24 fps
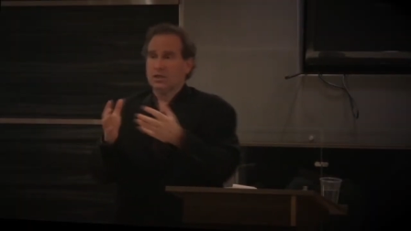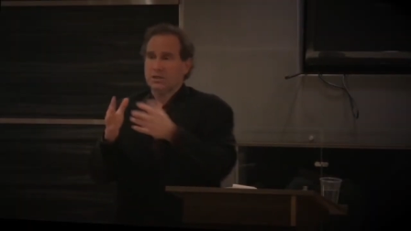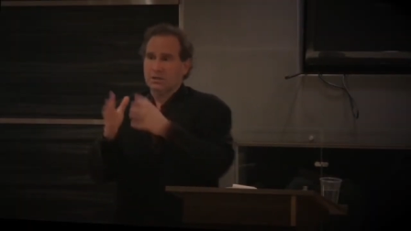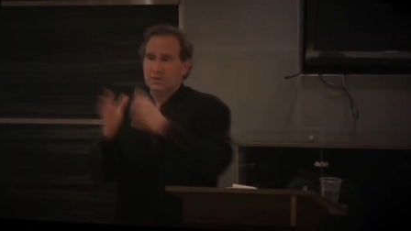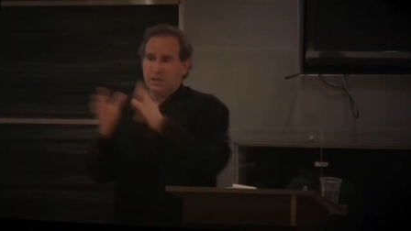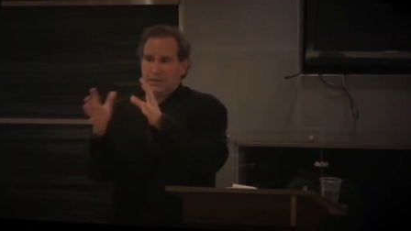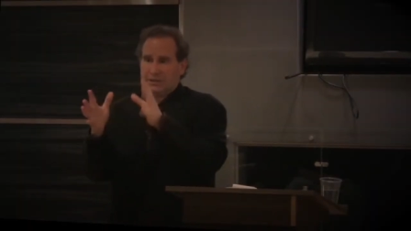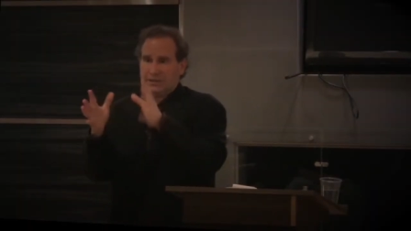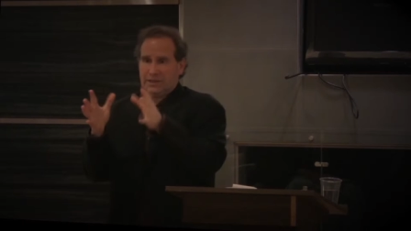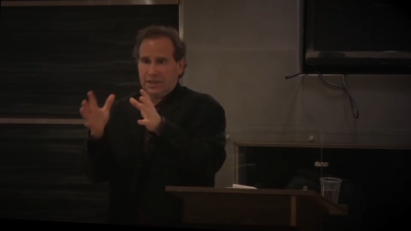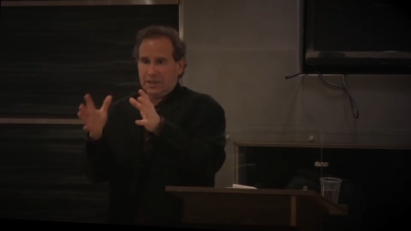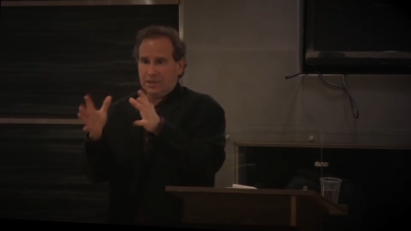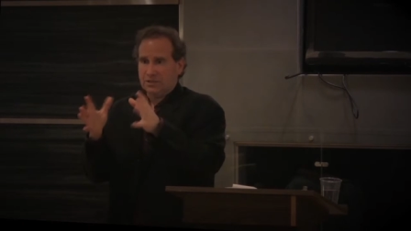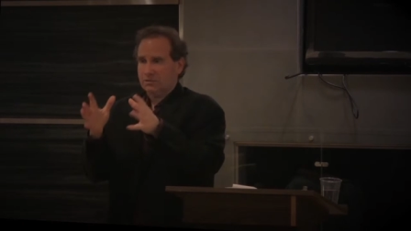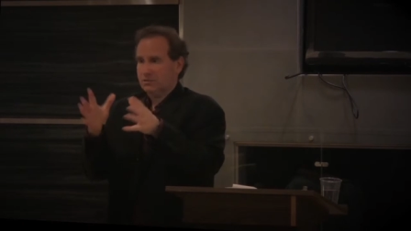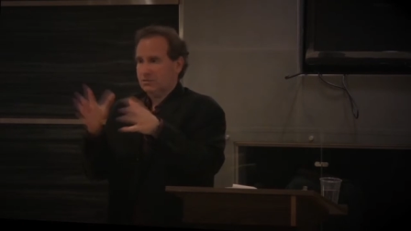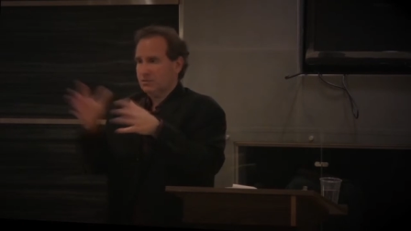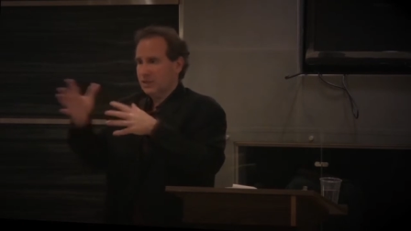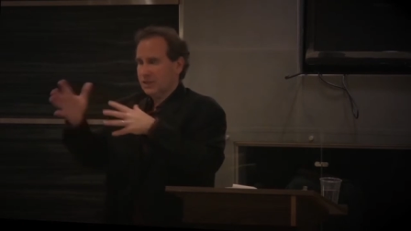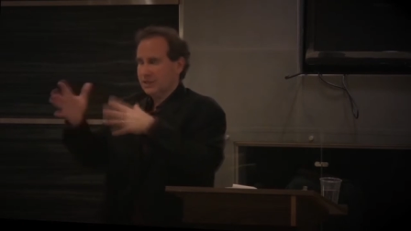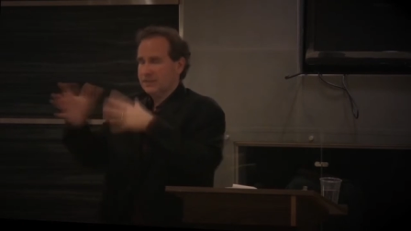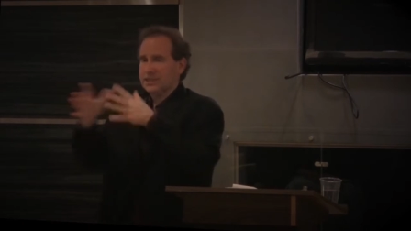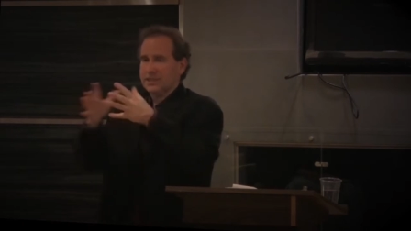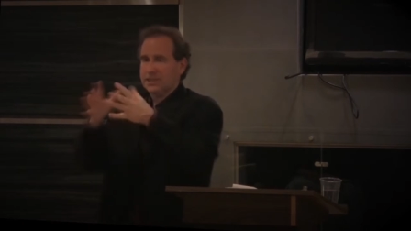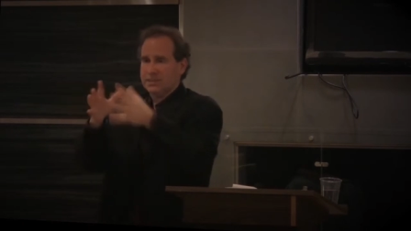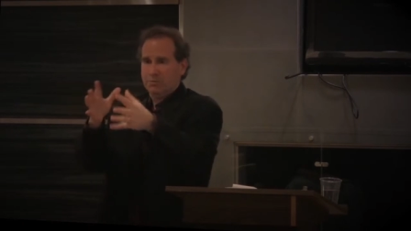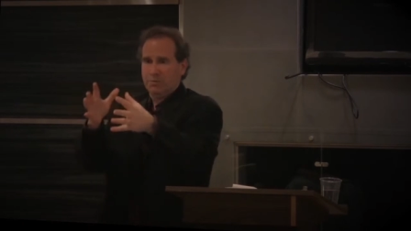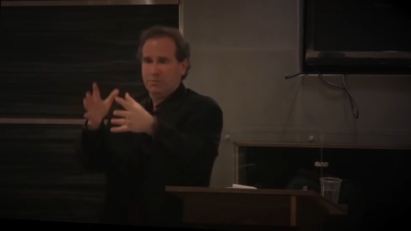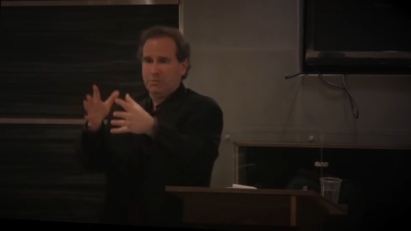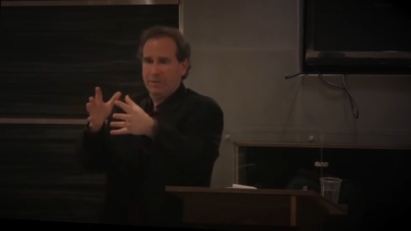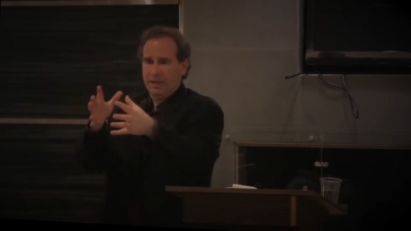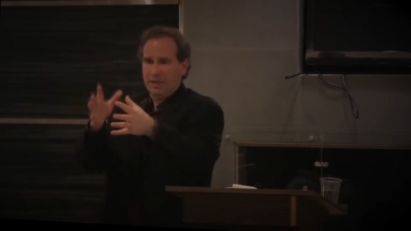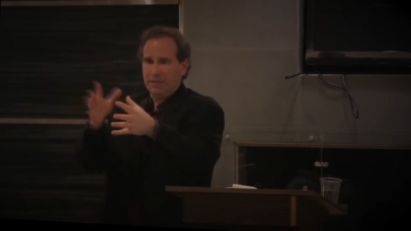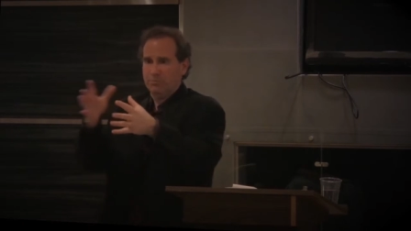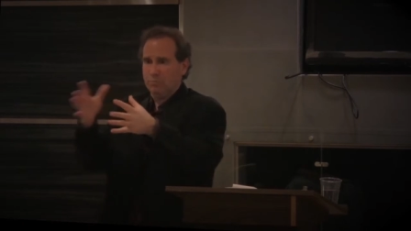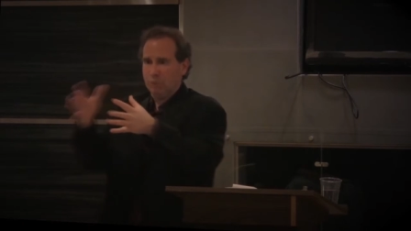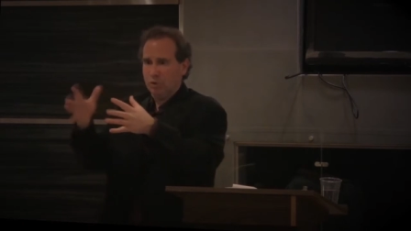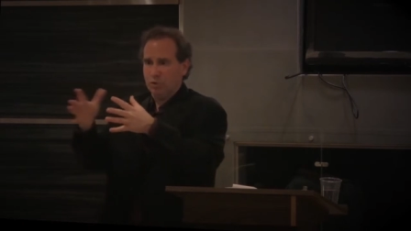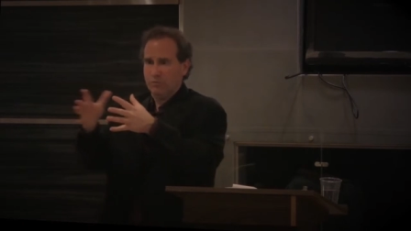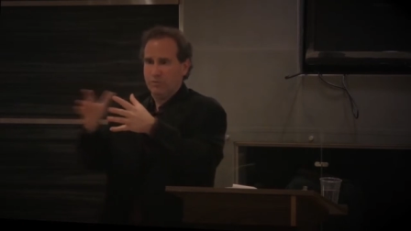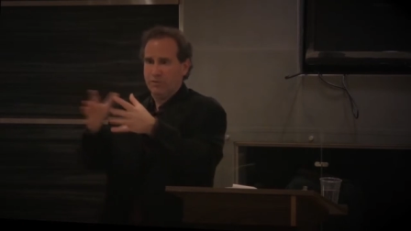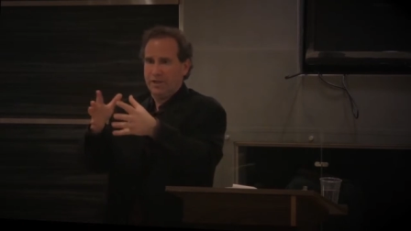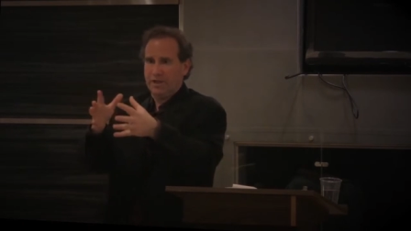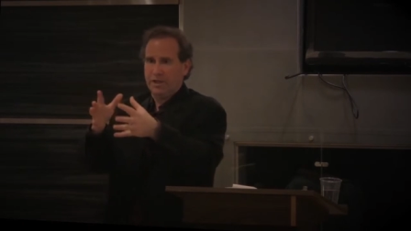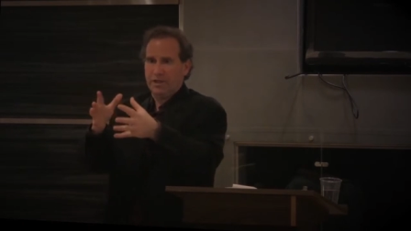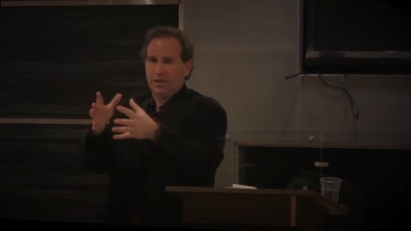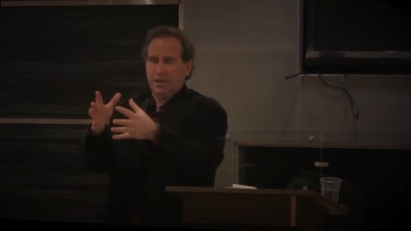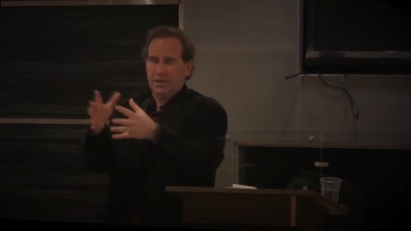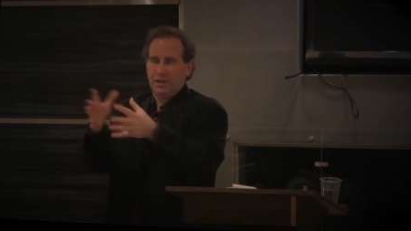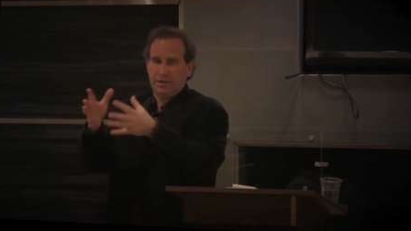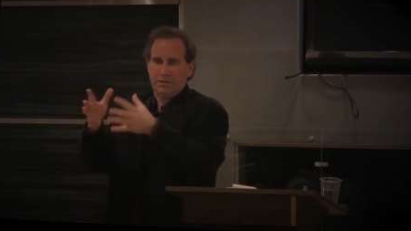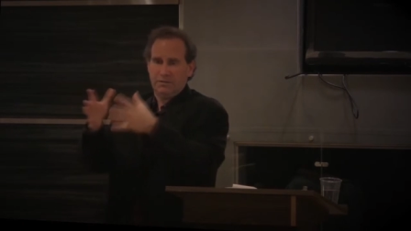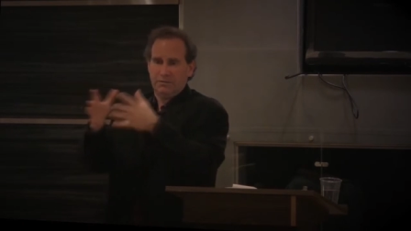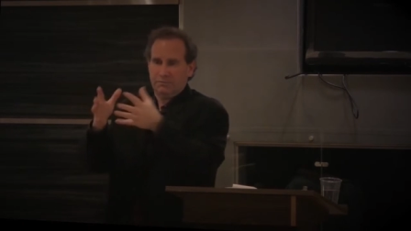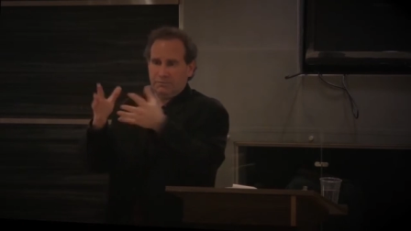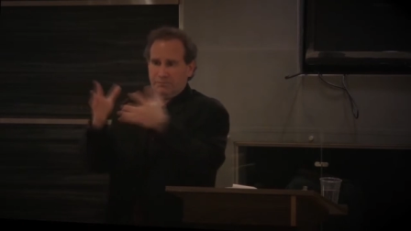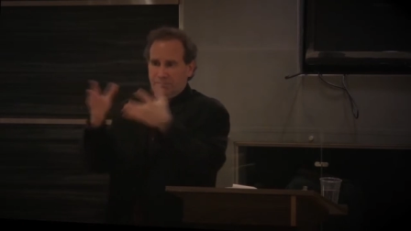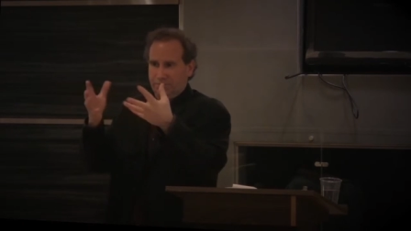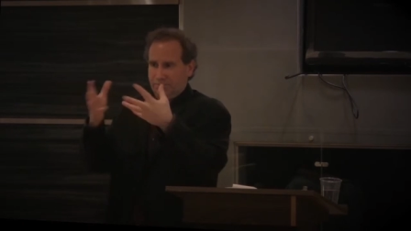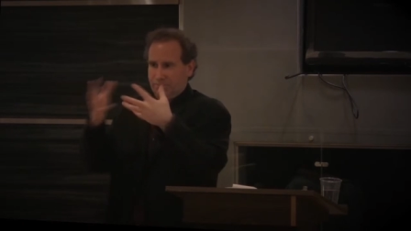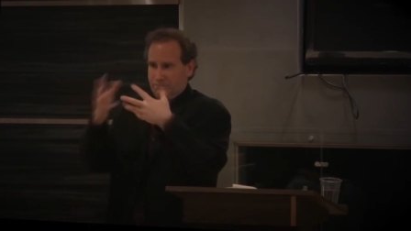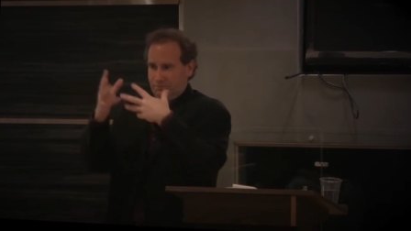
let's say, let's say someone made a movie of,